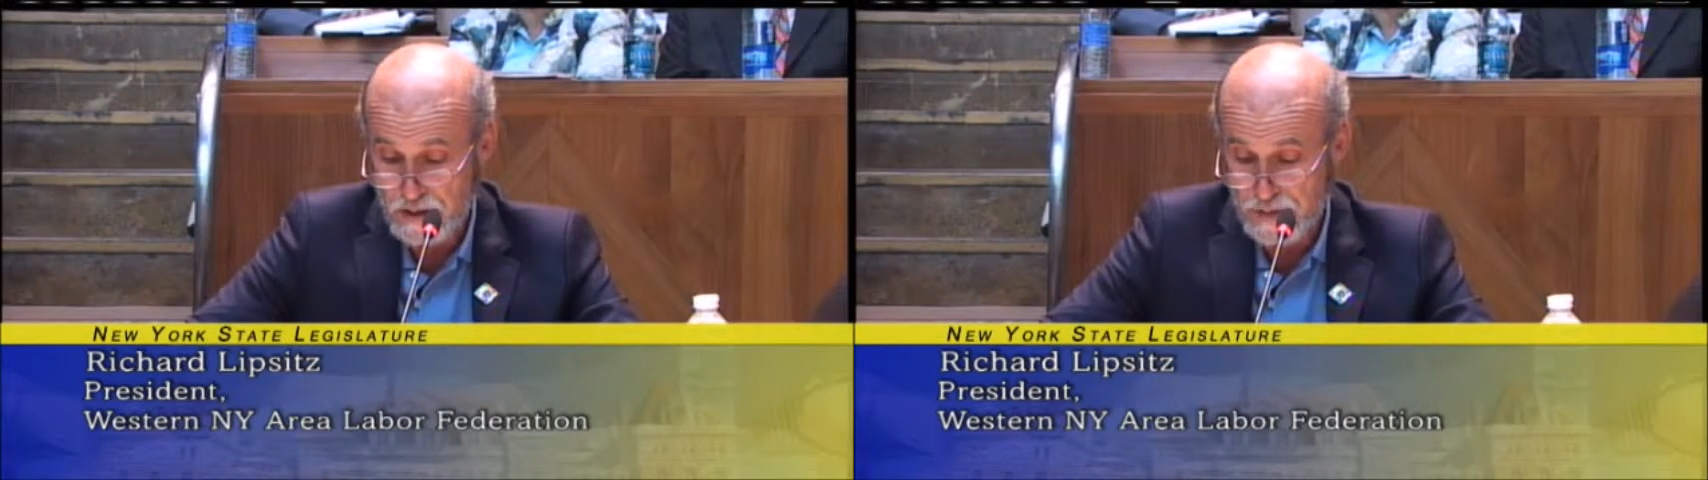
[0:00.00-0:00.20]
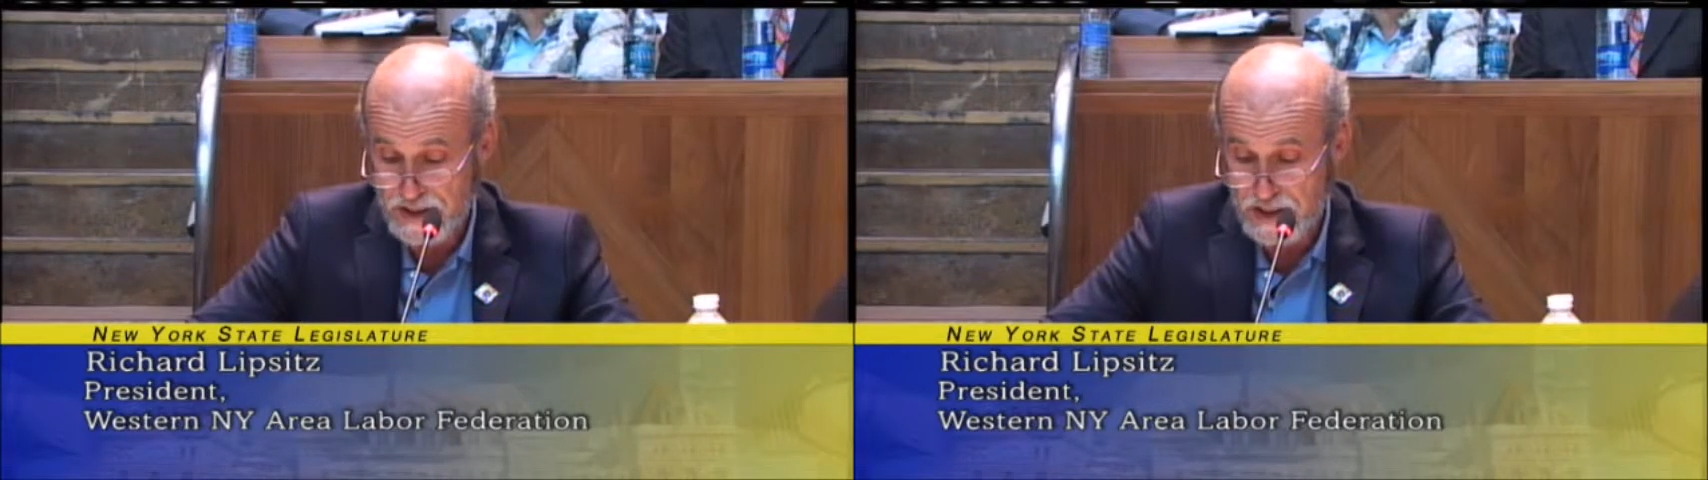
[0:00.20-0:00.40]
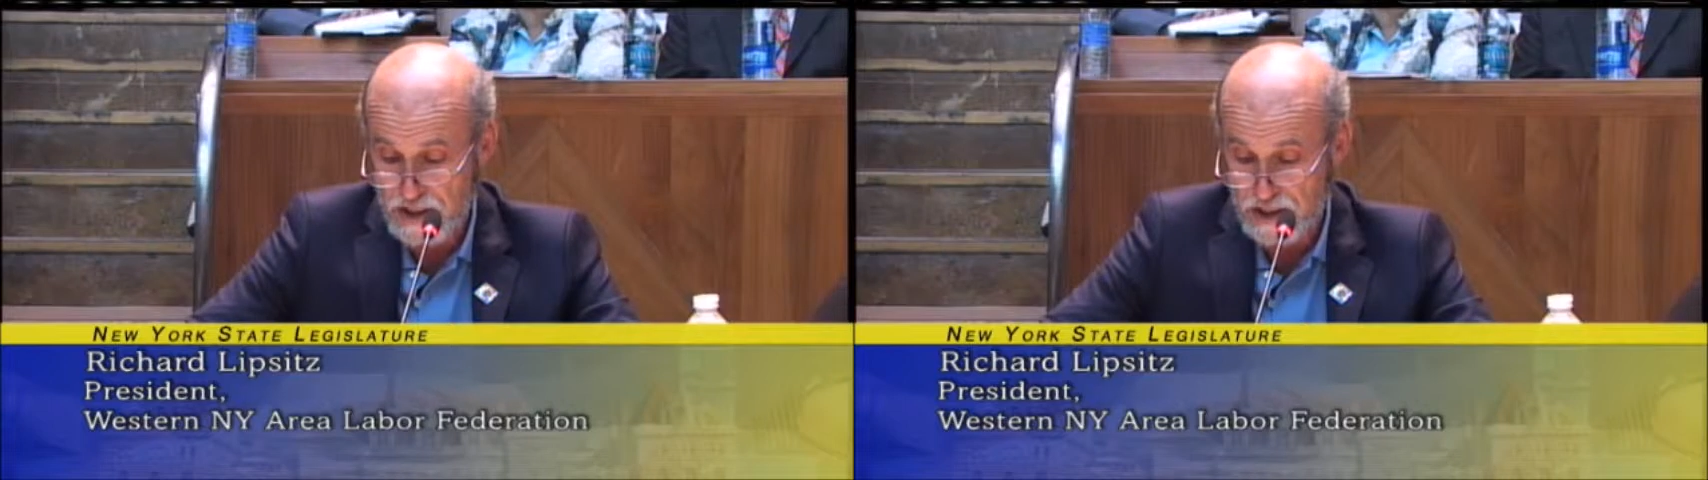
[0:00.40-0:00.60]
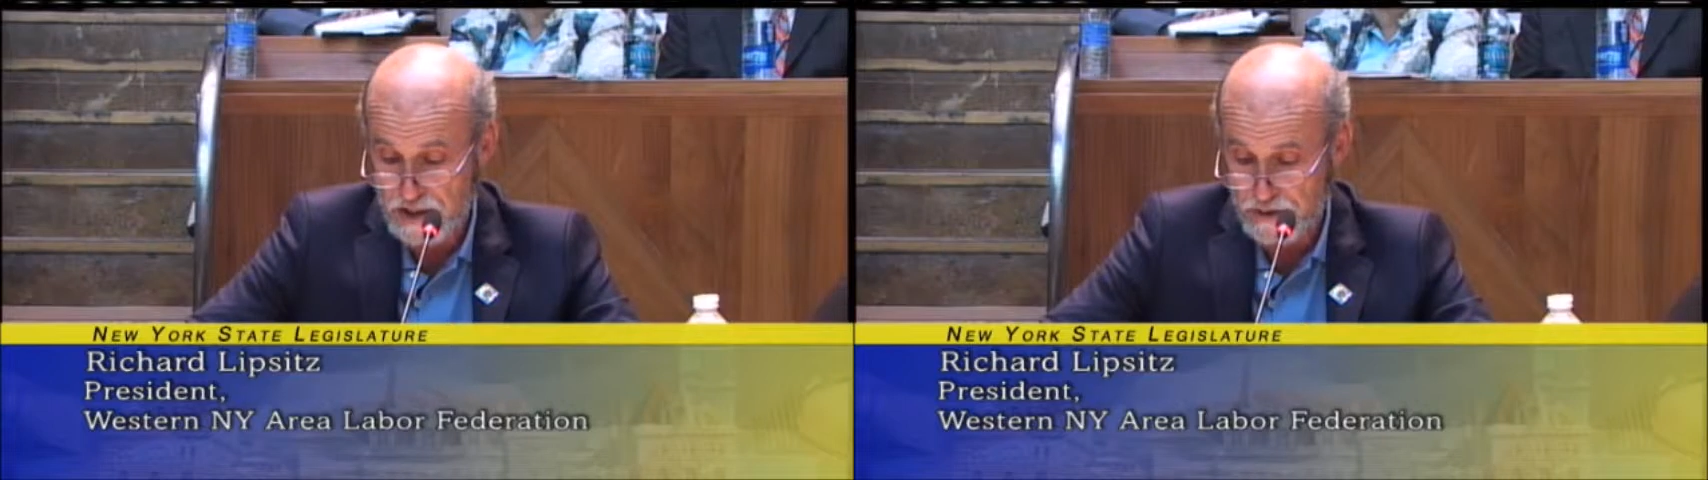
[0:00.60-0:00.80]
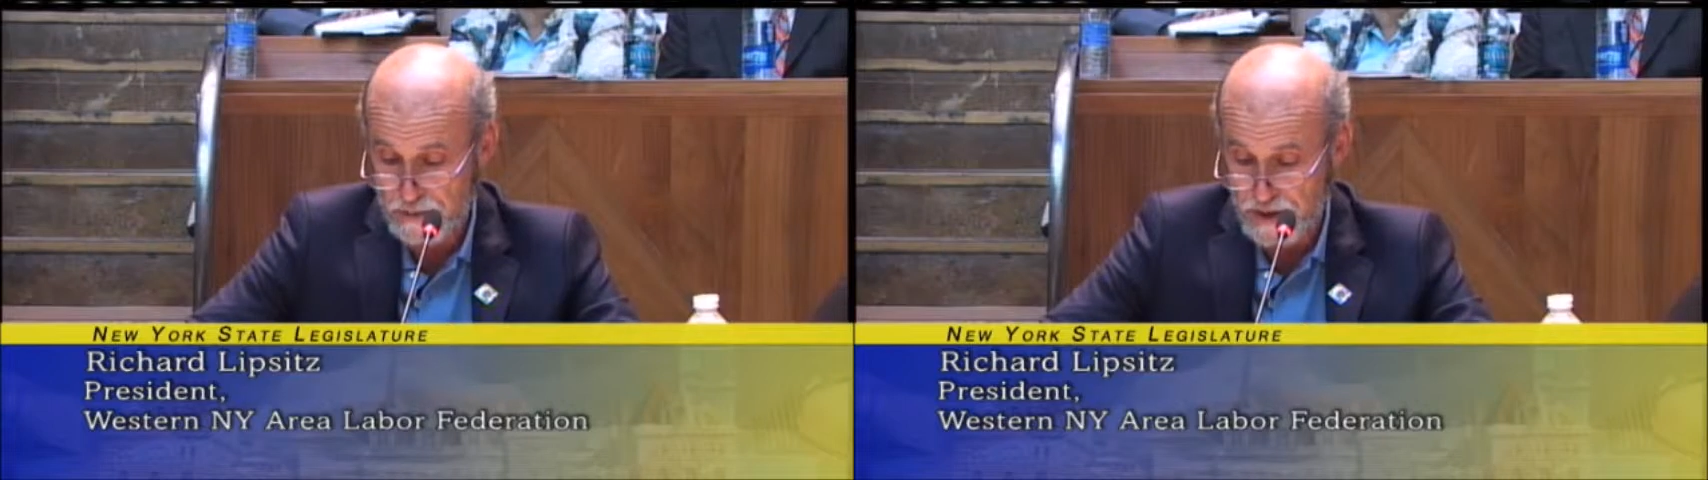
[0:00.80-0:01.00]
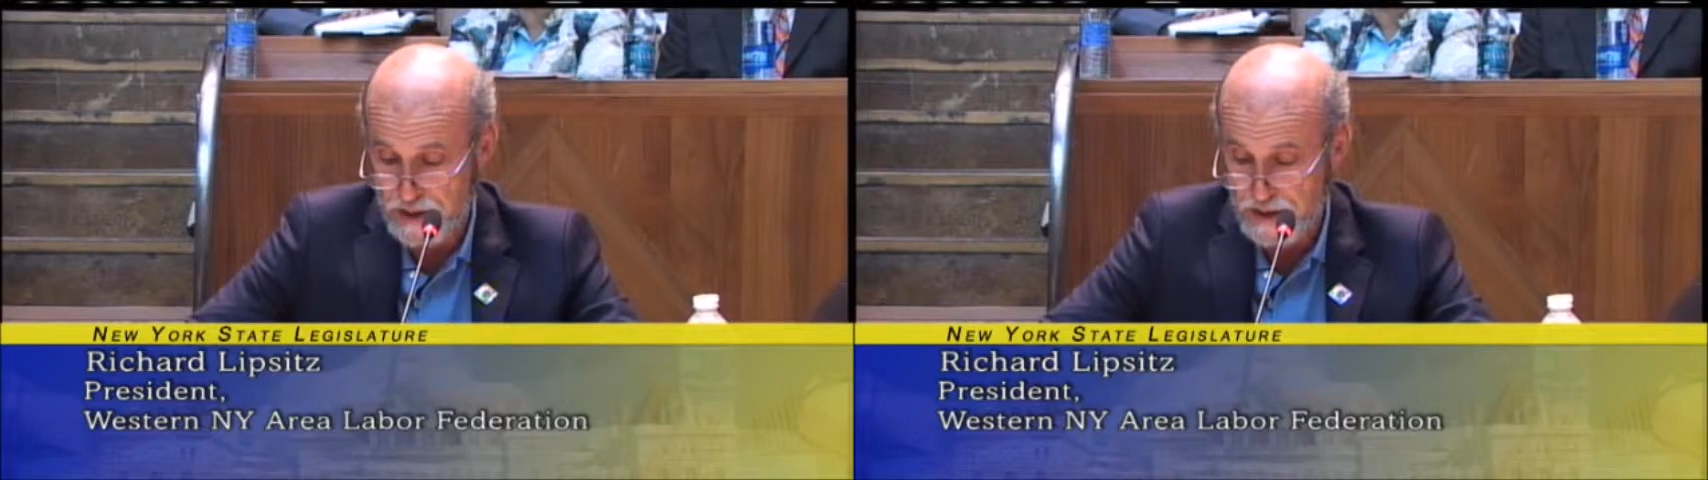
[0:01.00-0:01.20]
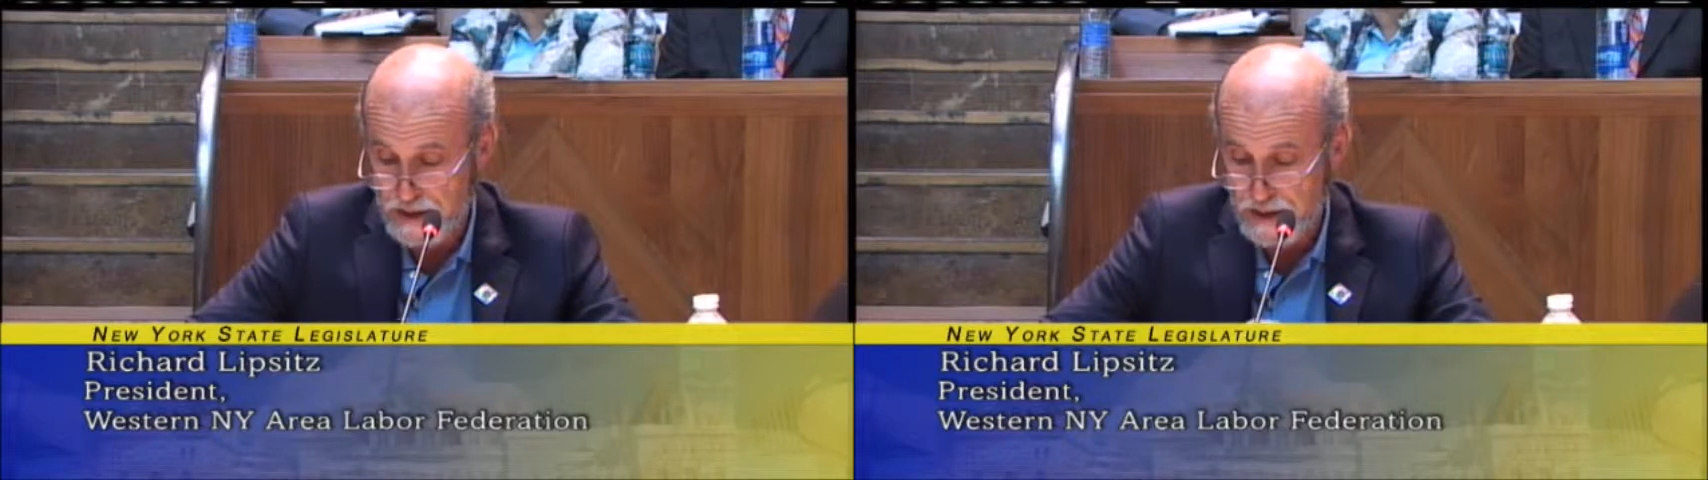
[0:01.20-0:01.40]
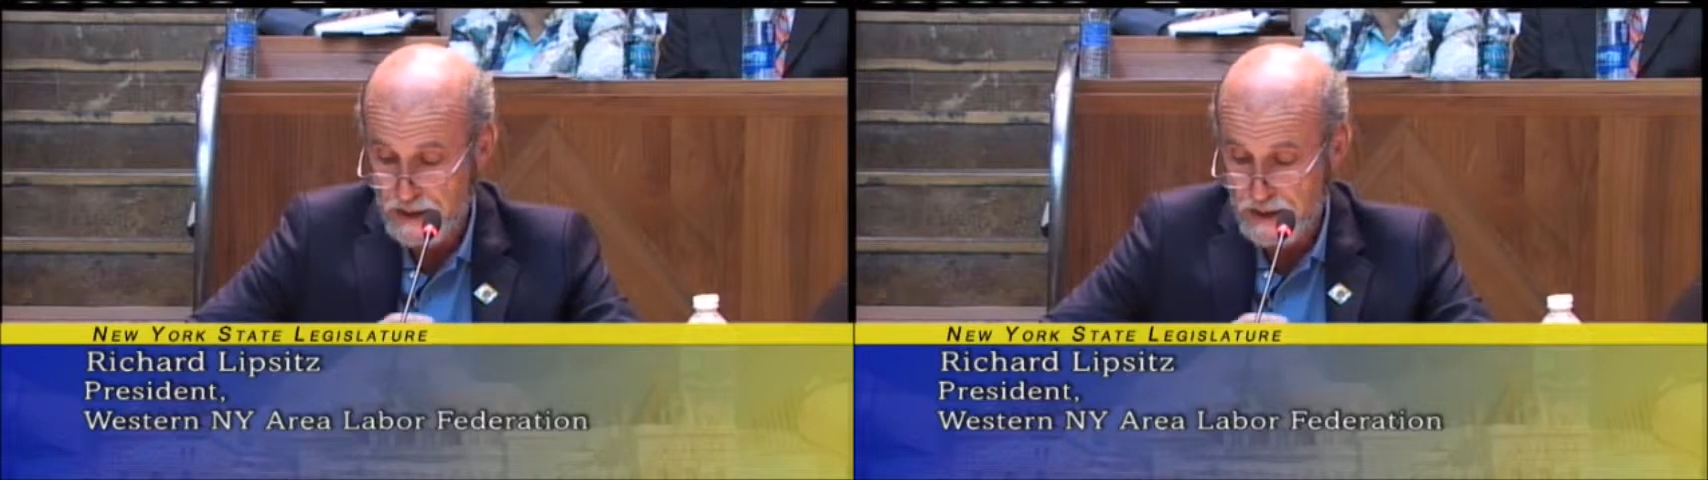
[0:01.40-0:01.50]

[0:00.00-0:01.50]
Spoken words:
makes it clear to me